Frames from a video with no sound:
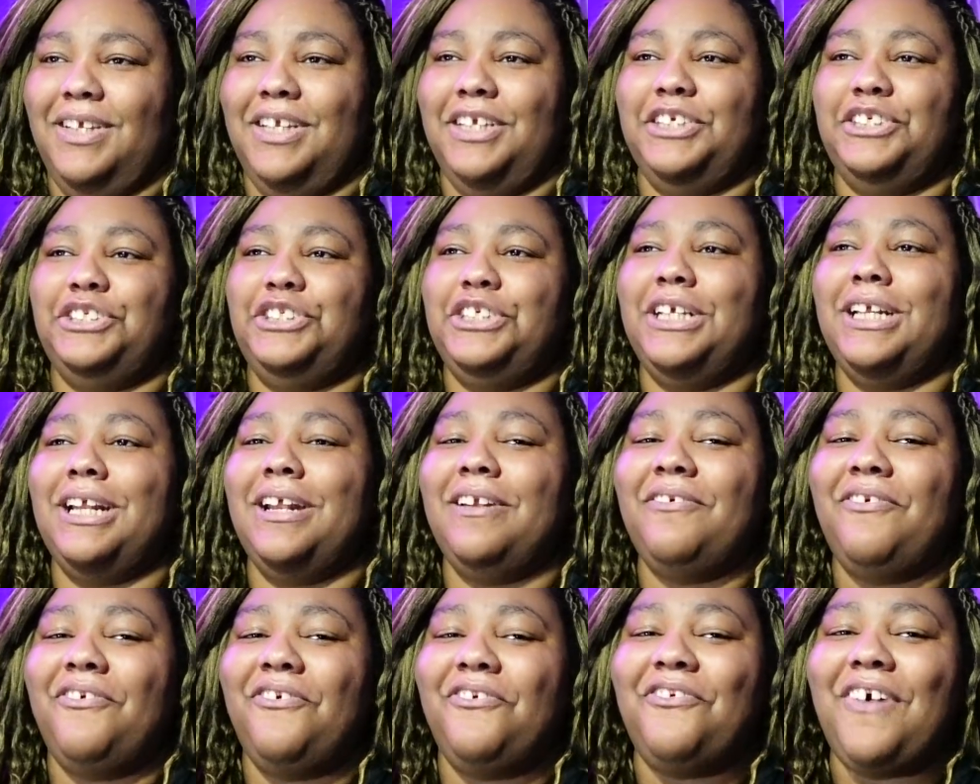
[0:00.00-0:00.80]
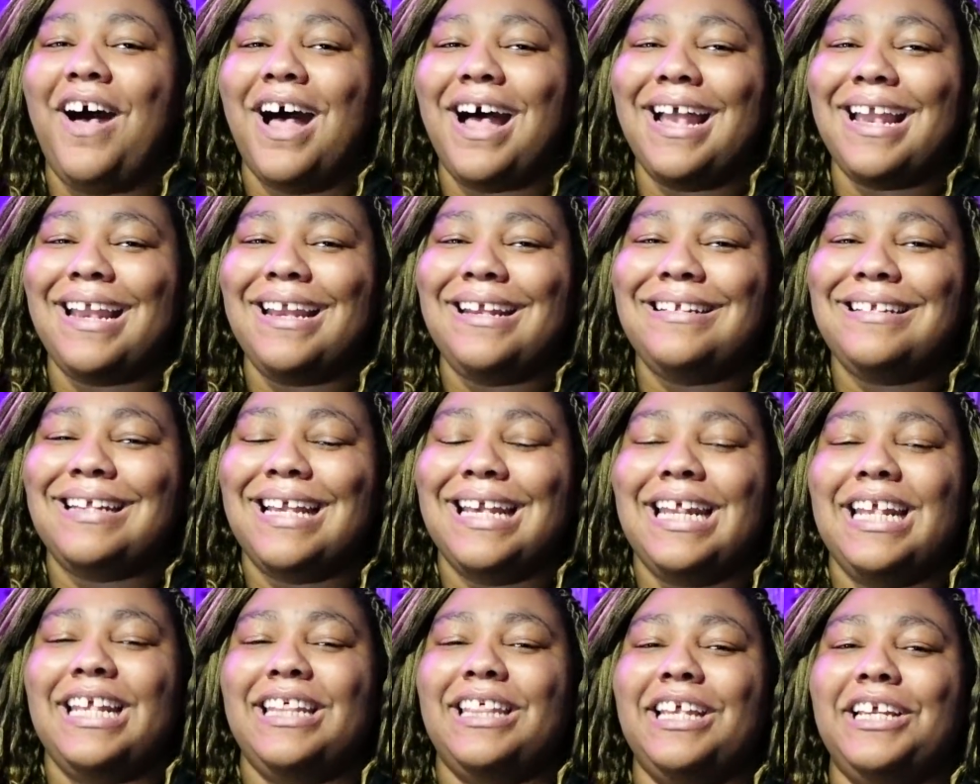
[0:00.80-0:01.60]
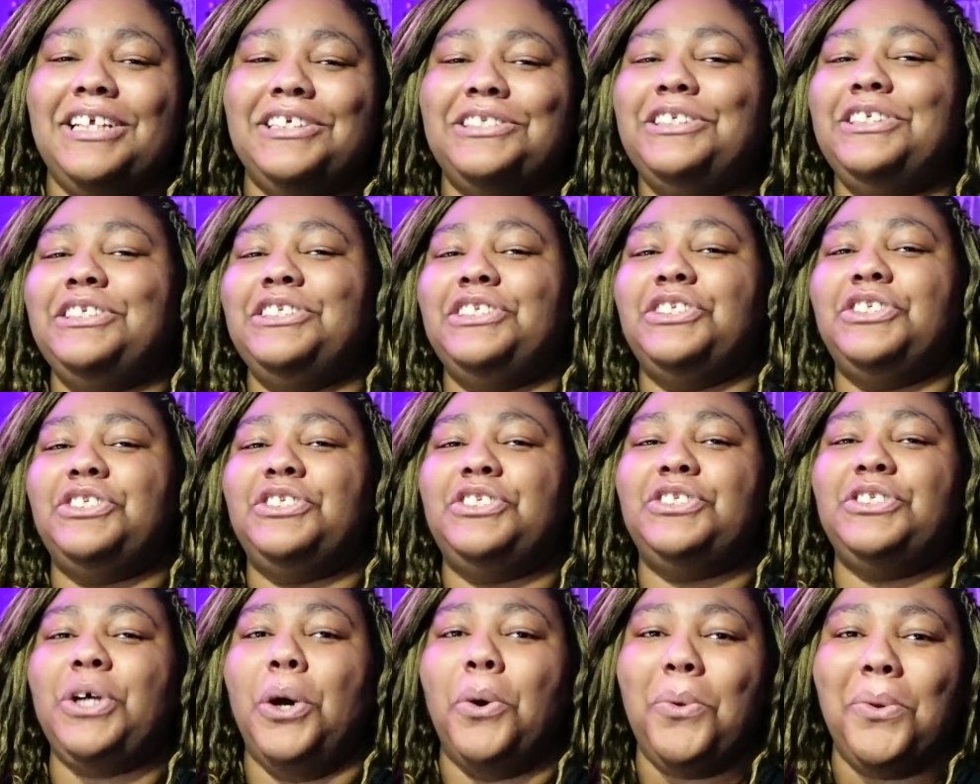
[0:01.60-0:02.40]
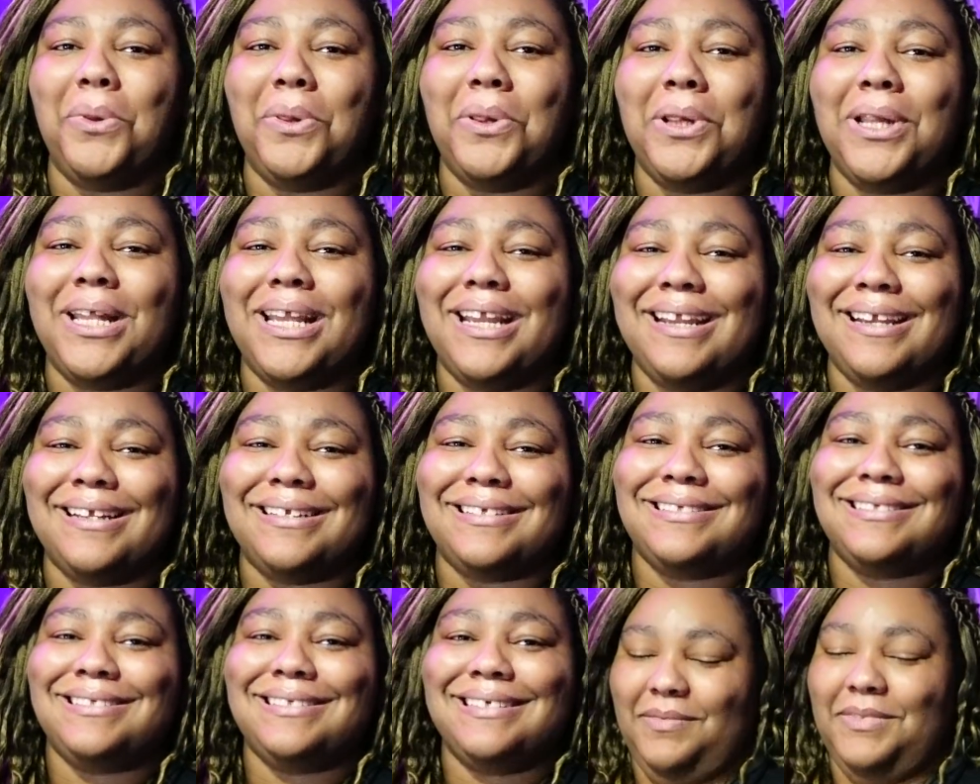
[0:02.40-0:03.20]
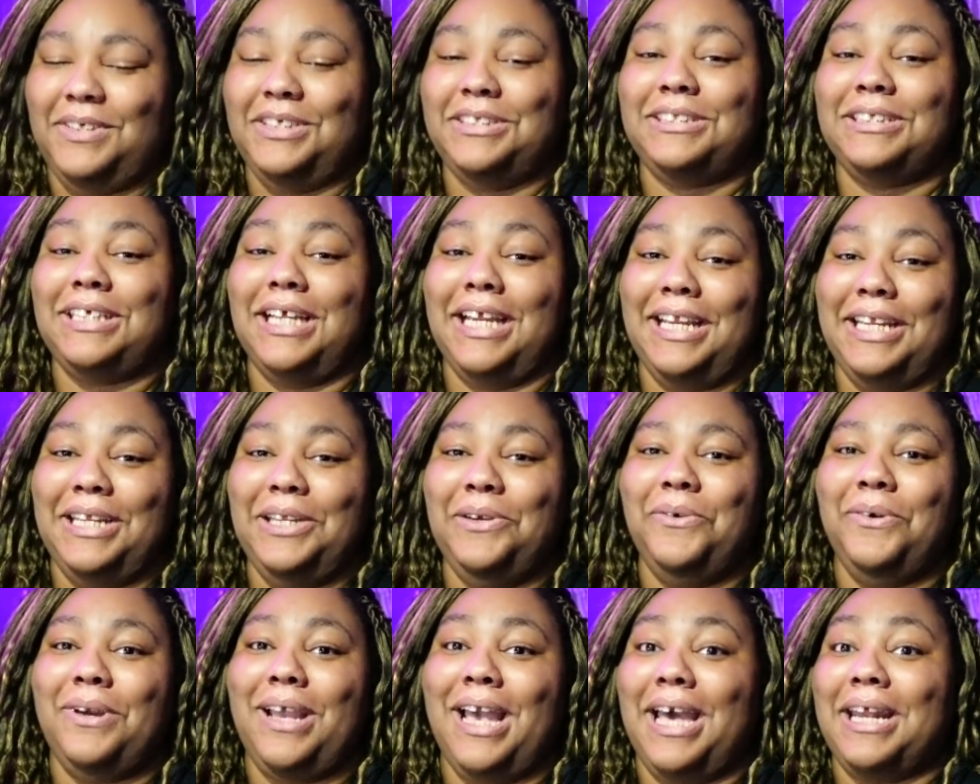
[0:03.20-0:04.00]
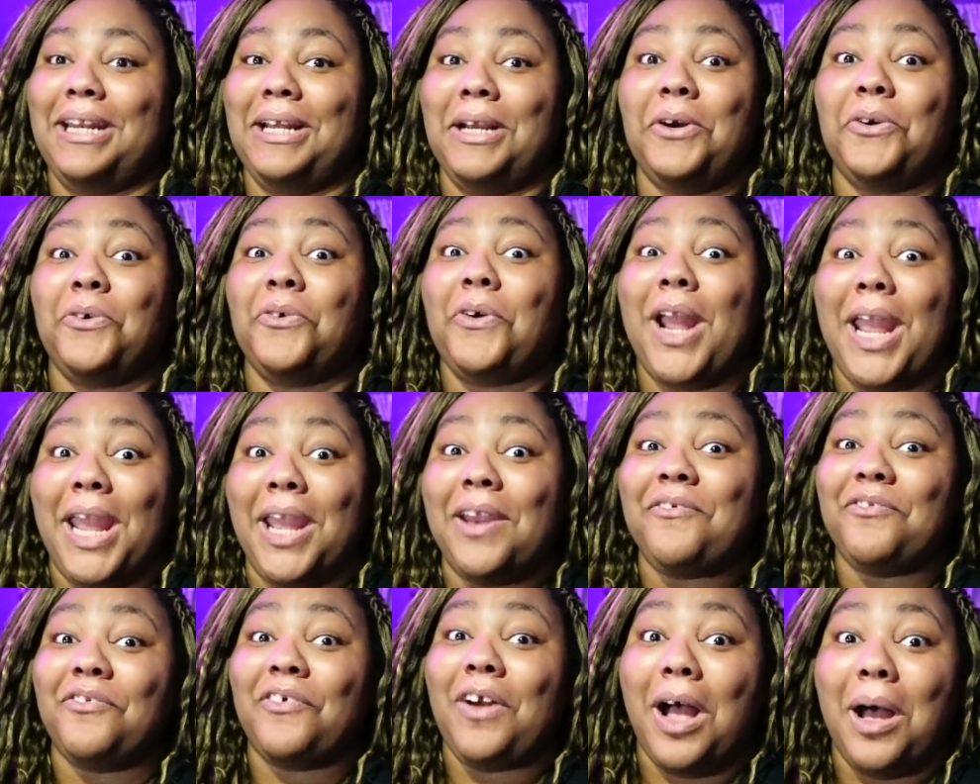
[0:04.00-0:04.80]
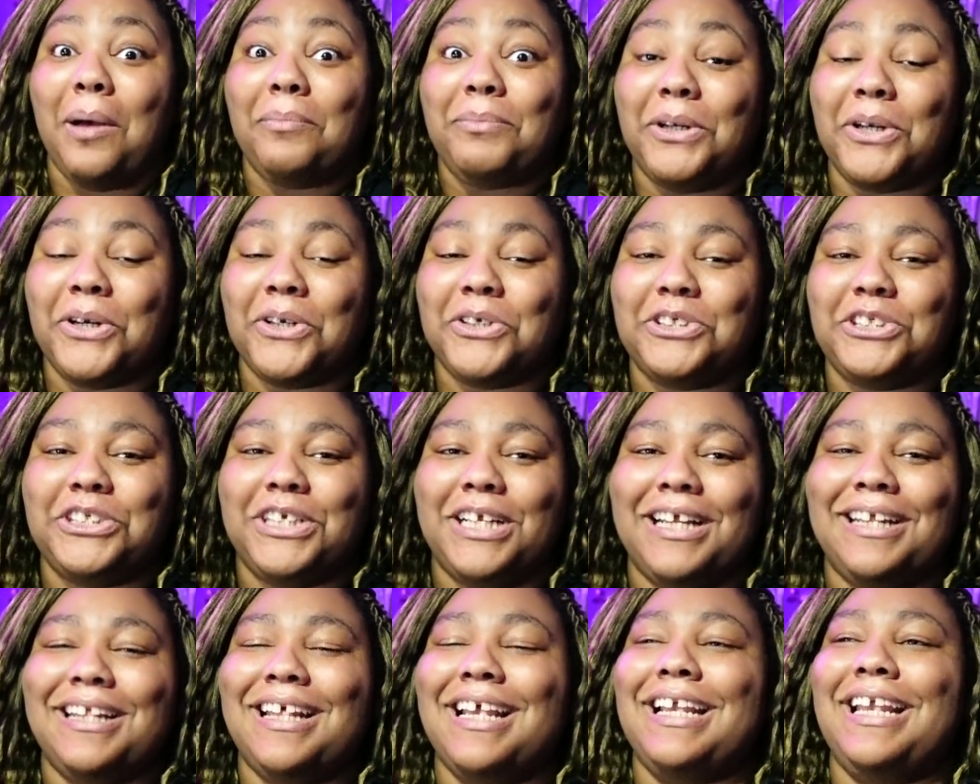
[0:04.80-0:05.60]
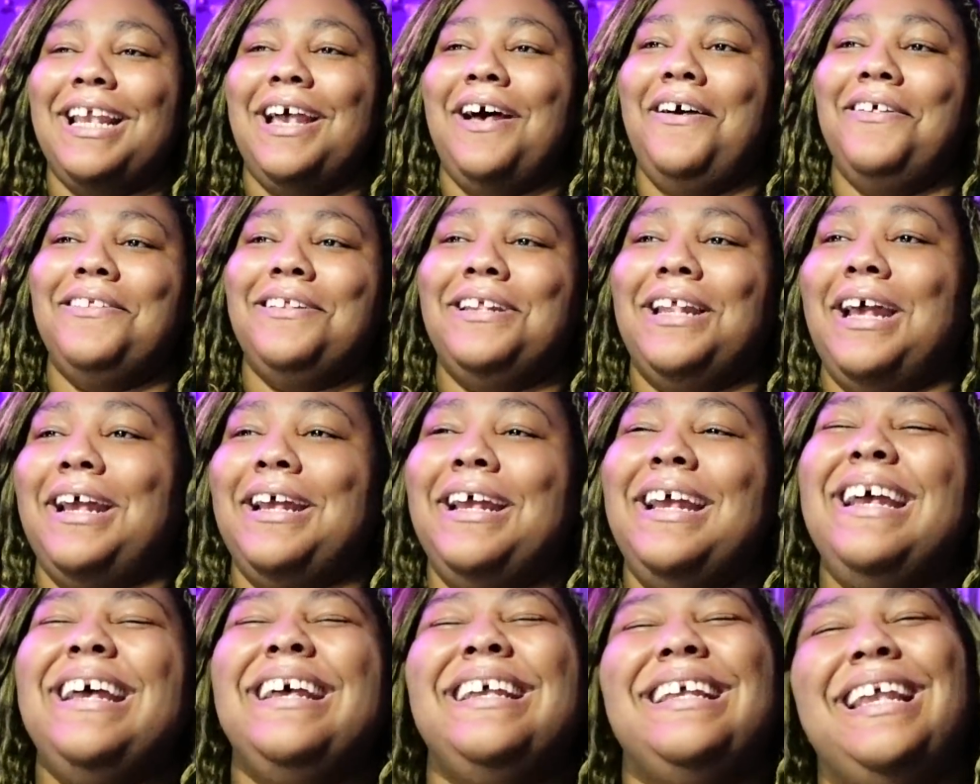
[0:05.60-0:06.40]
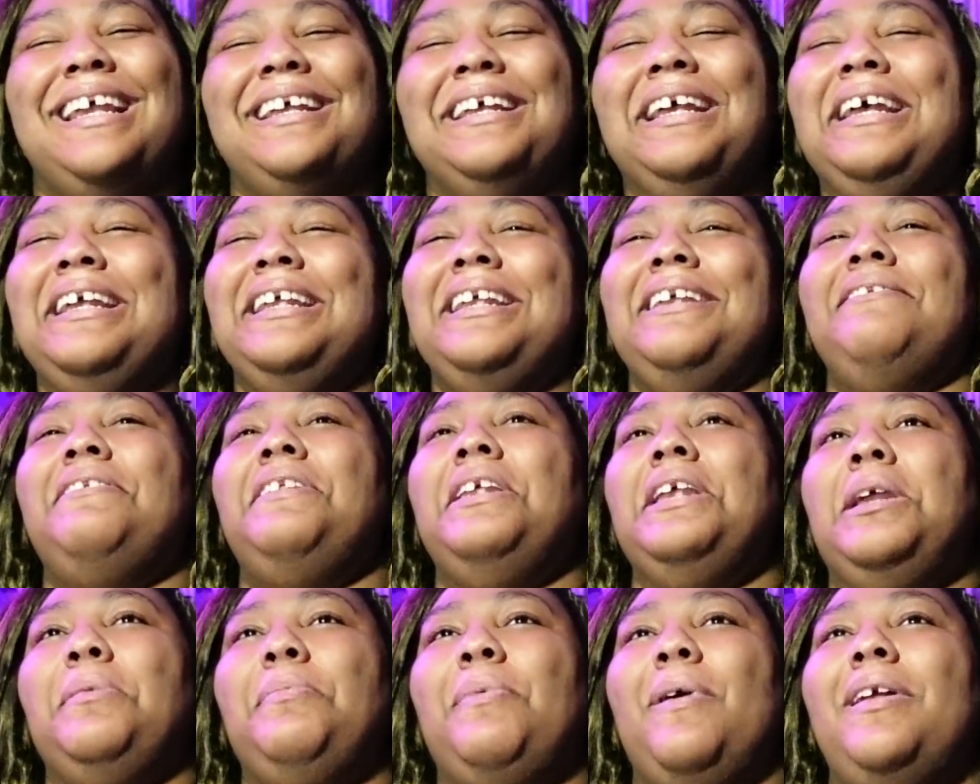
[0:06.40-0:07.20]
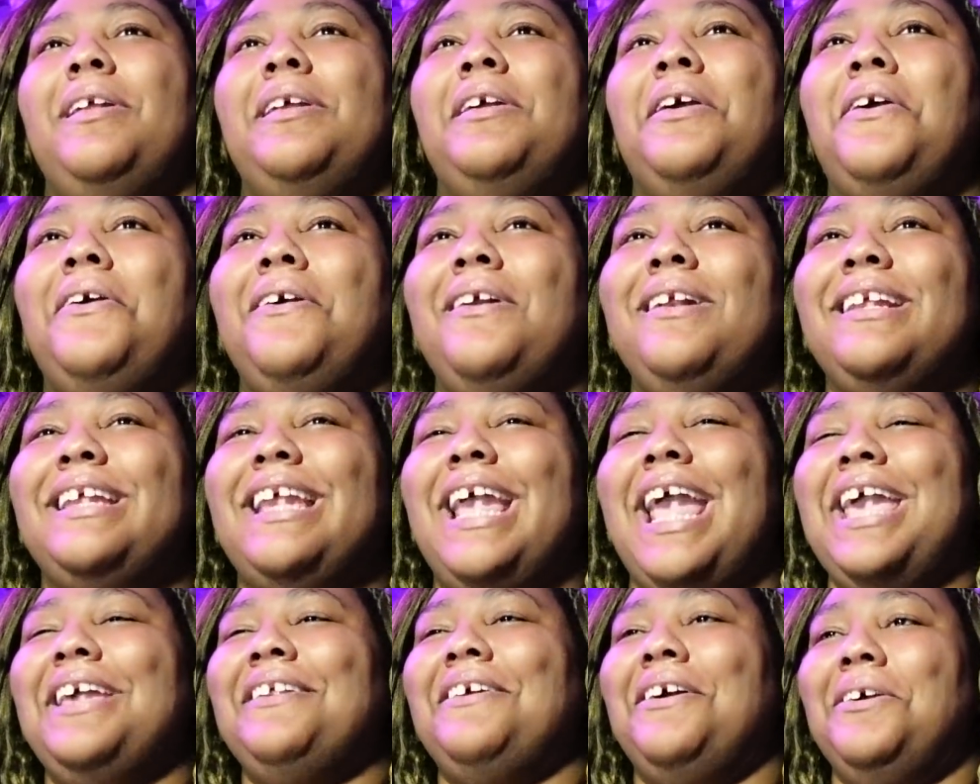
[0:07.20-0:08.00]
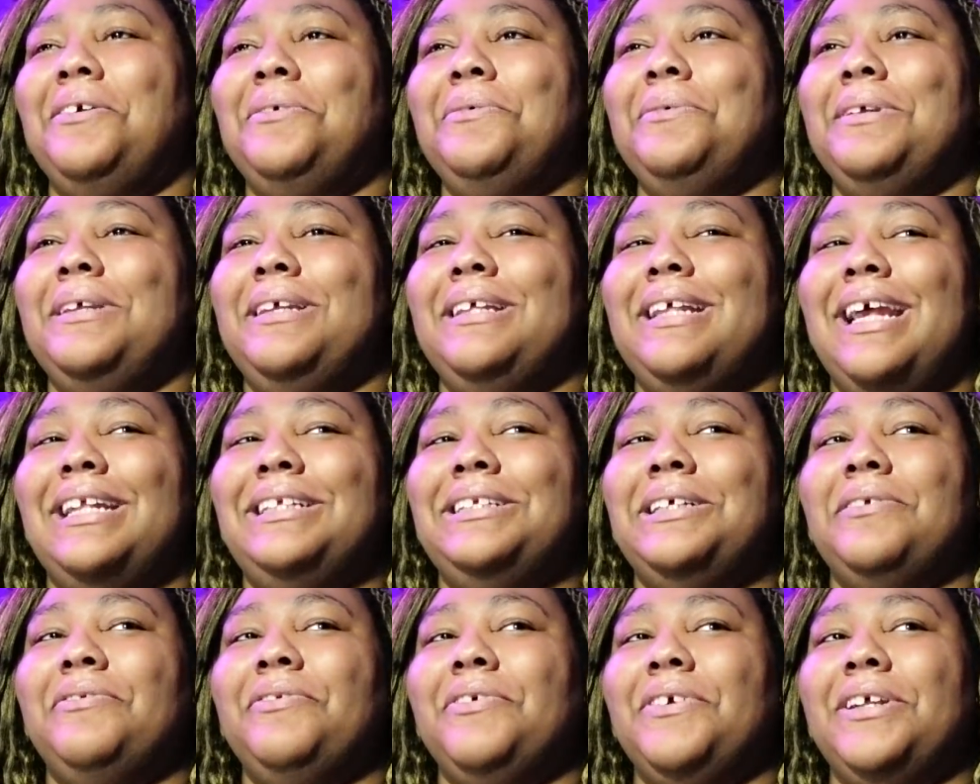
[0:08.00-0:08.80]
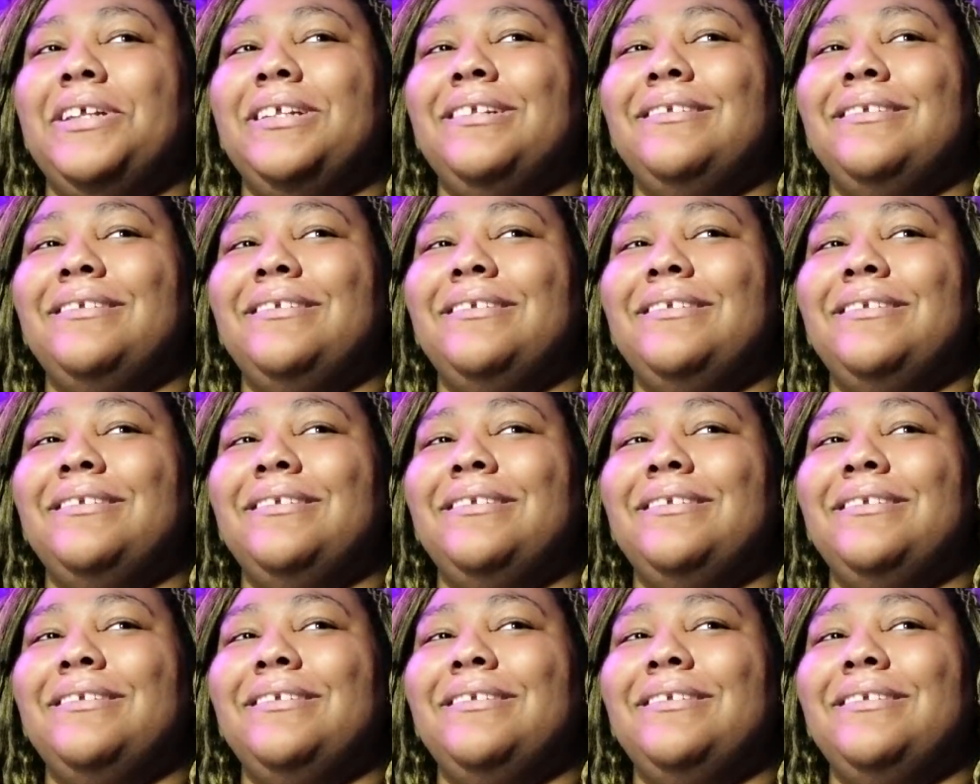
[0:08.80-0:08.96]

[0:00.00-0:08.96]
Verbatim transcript: Like, she didn't find anything. She stole it. Just like you kind of grave robbed her shit. Like y'all not. Yeah, you think about it. Her and Kane aren't really that different.